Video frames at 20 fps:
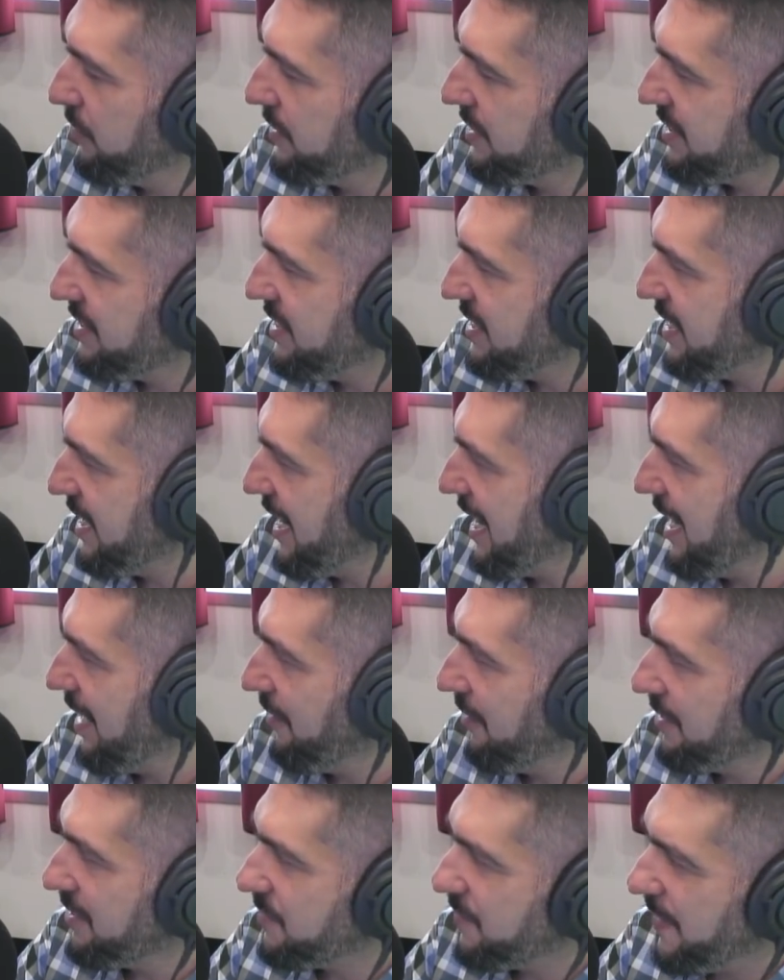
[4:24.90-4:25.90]
his knee
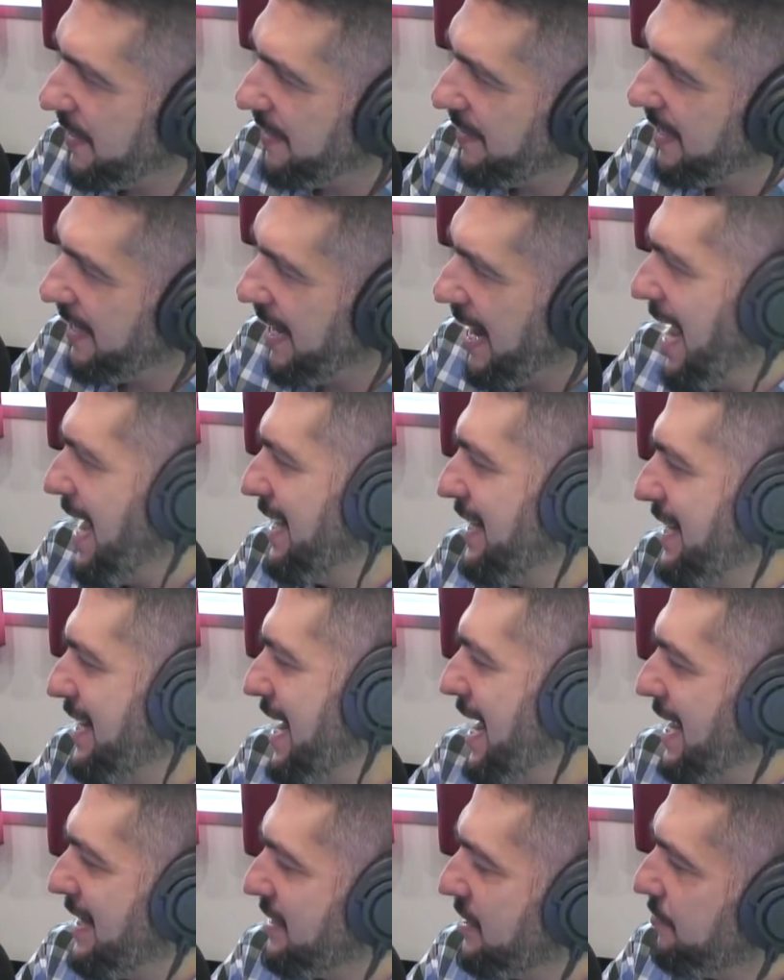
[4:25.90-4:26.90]
out. It's been. He
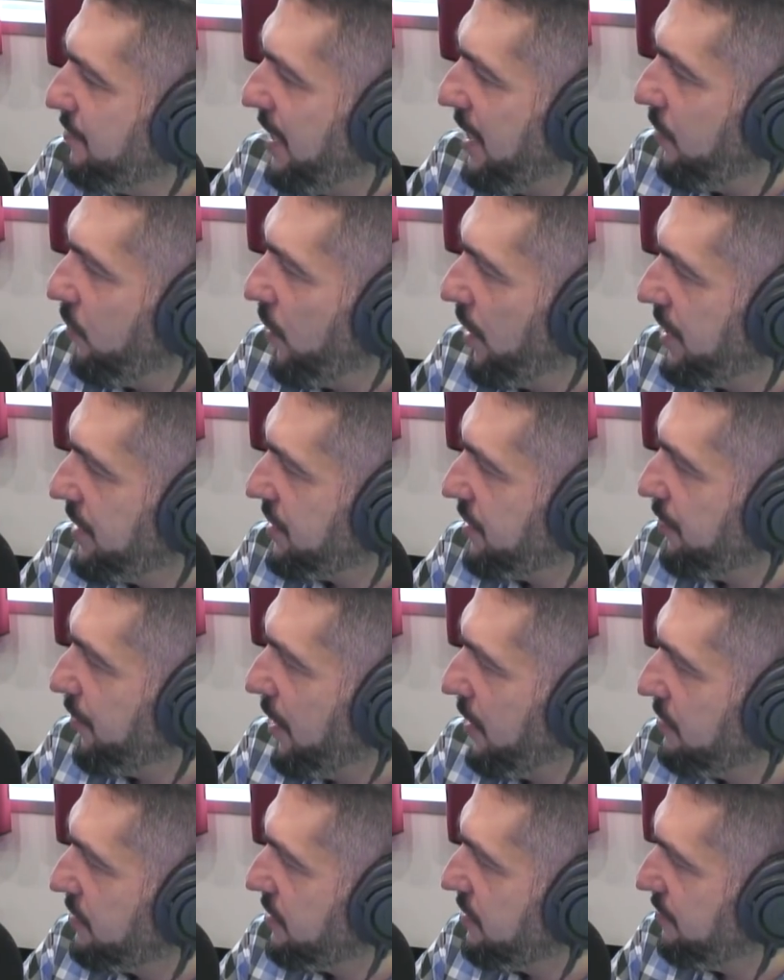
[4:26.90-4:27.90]
hasn't been what he's
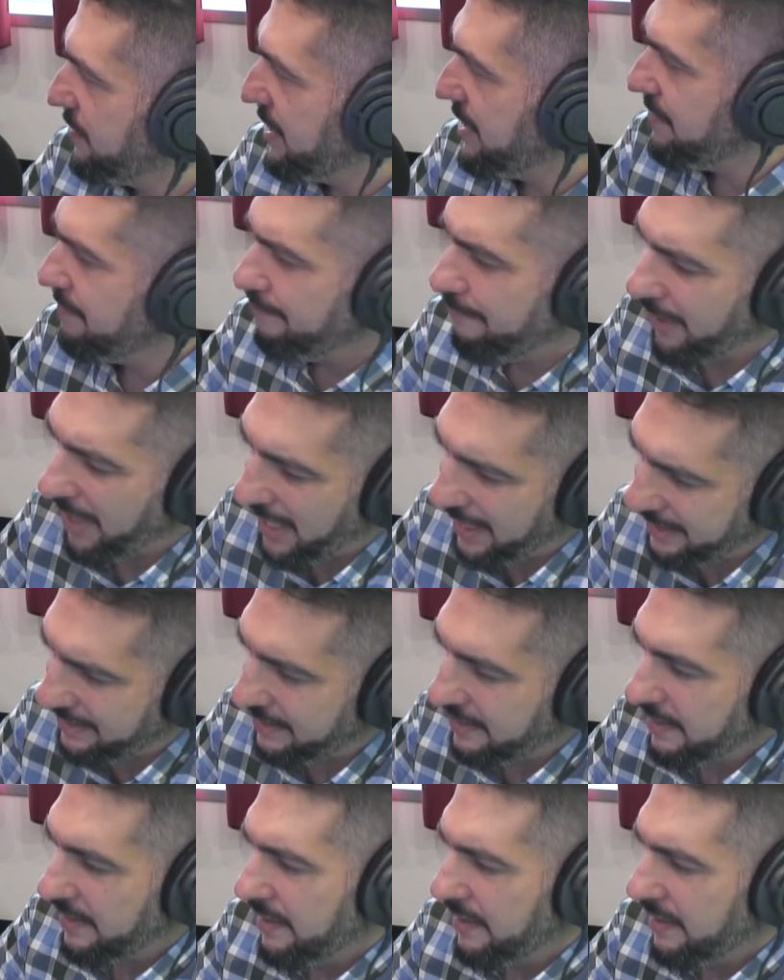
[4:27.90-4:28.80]
supposed to be, but.